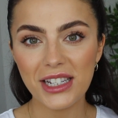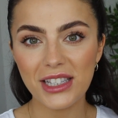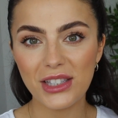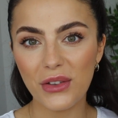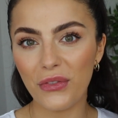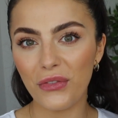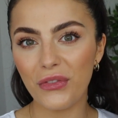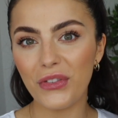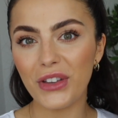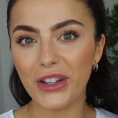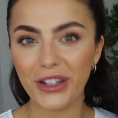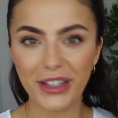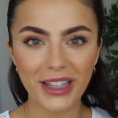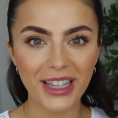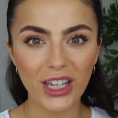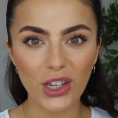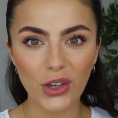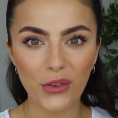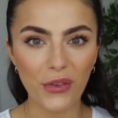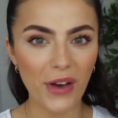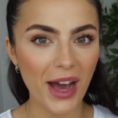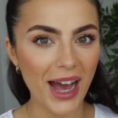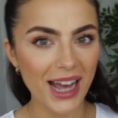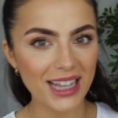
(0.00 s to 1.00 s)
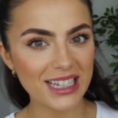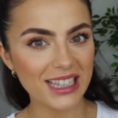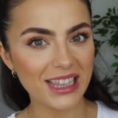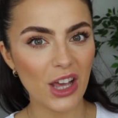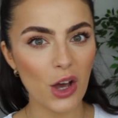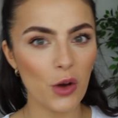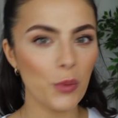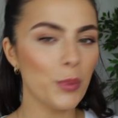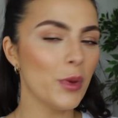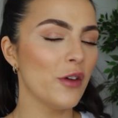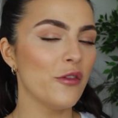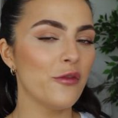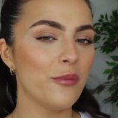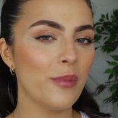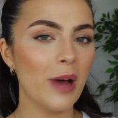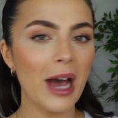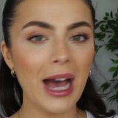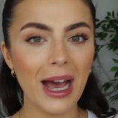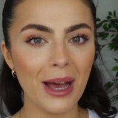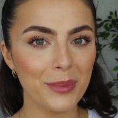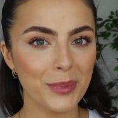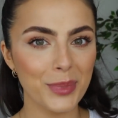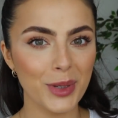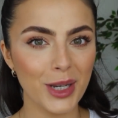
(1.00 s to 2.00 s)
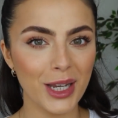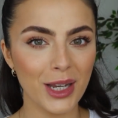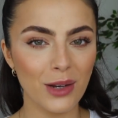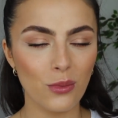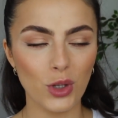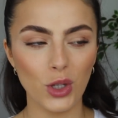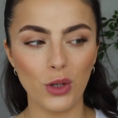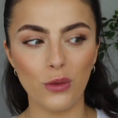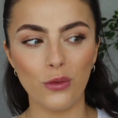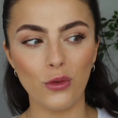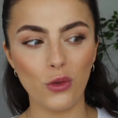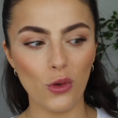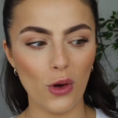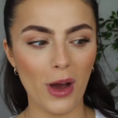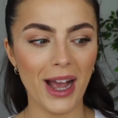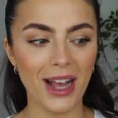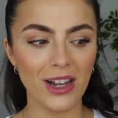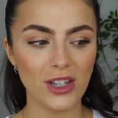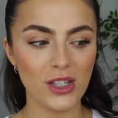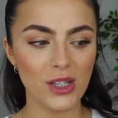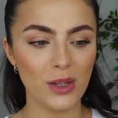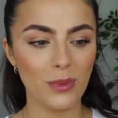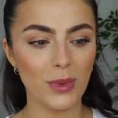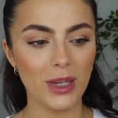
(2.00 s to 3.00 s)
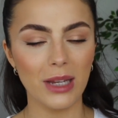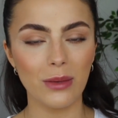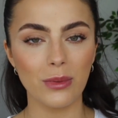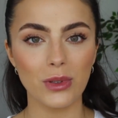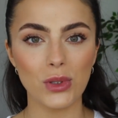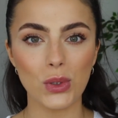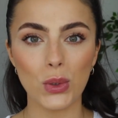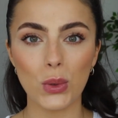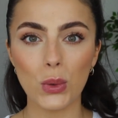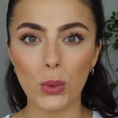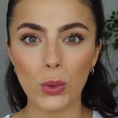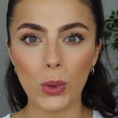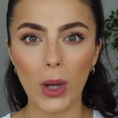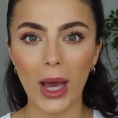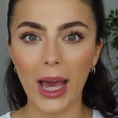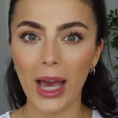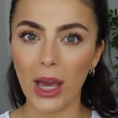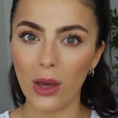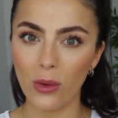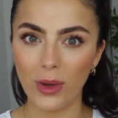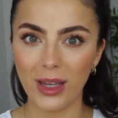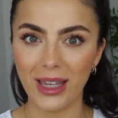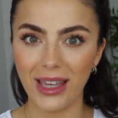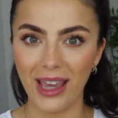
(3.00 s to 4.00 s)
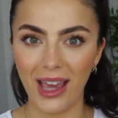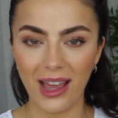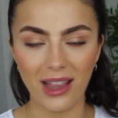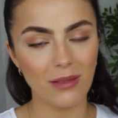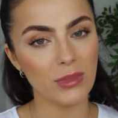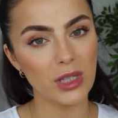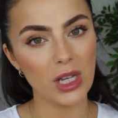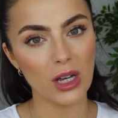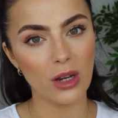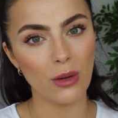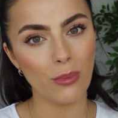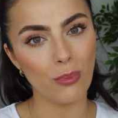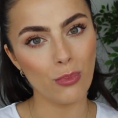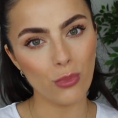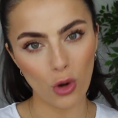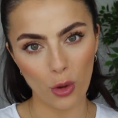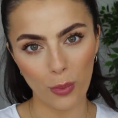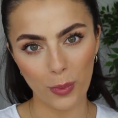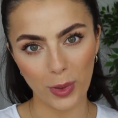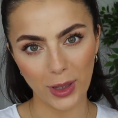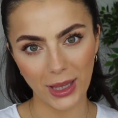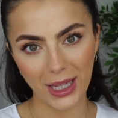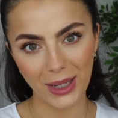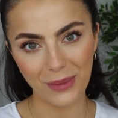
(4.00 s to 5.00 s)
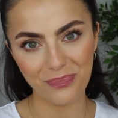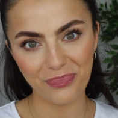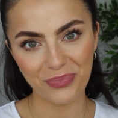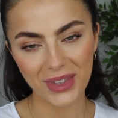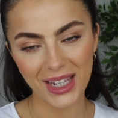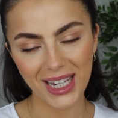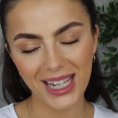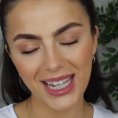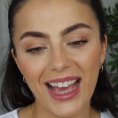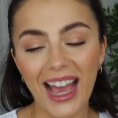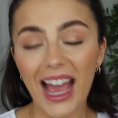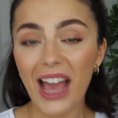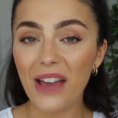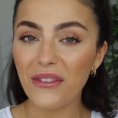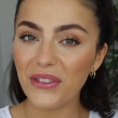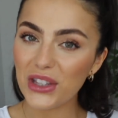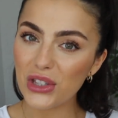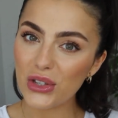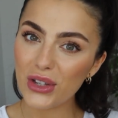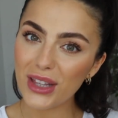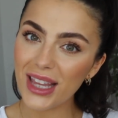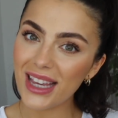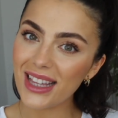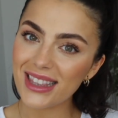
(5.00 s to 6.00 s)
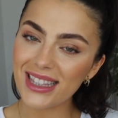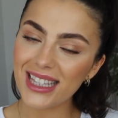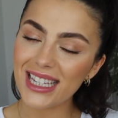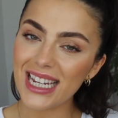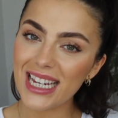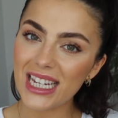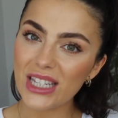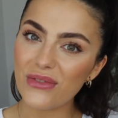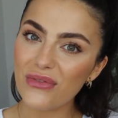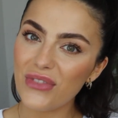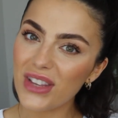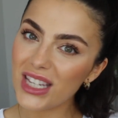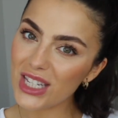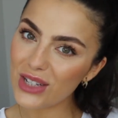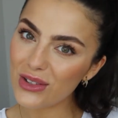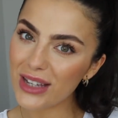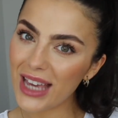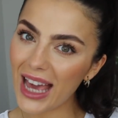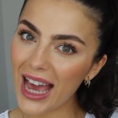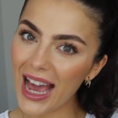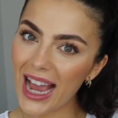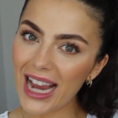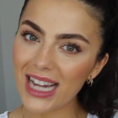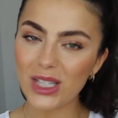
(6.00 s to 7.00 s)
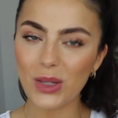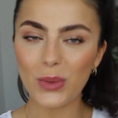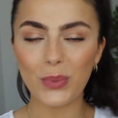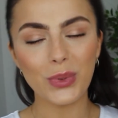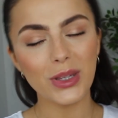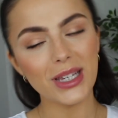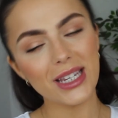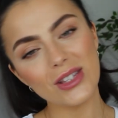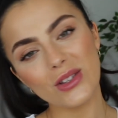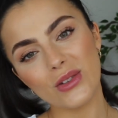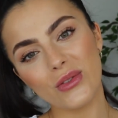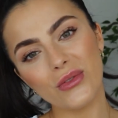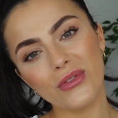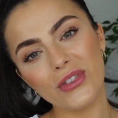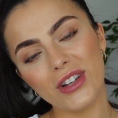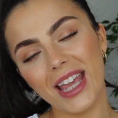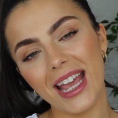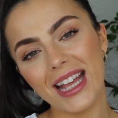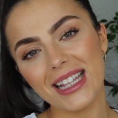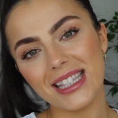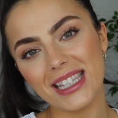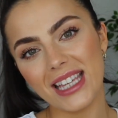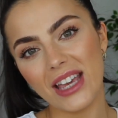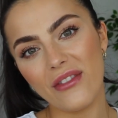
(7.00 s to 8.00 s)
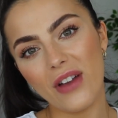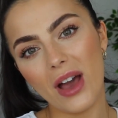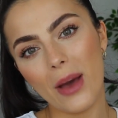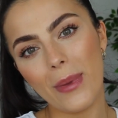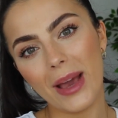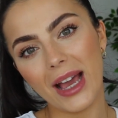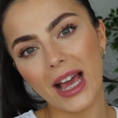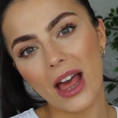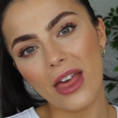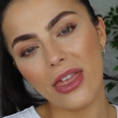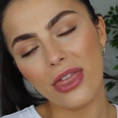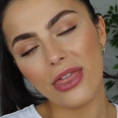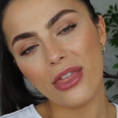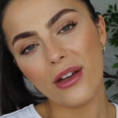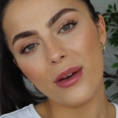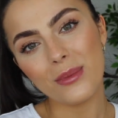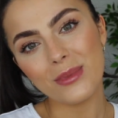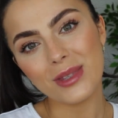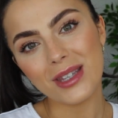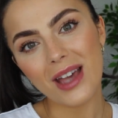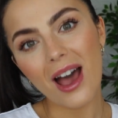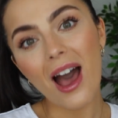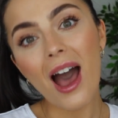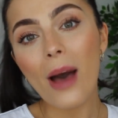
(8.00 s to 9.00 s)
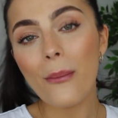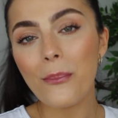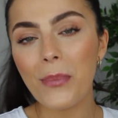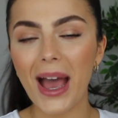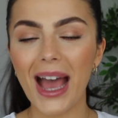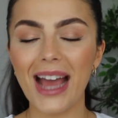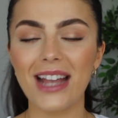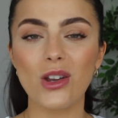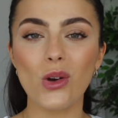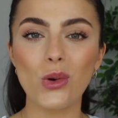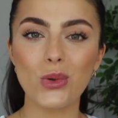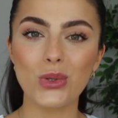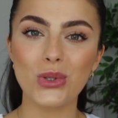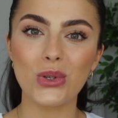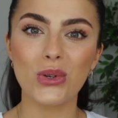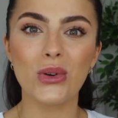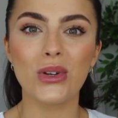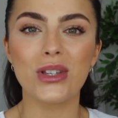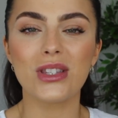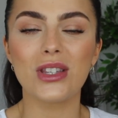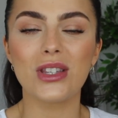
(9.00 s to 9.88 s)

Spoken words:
to feel like you've had a little bit of pampering when you've not actually been able to go out and get them done properly. If you do like today's video, guys, please don't forget to give it a big thumbs up and also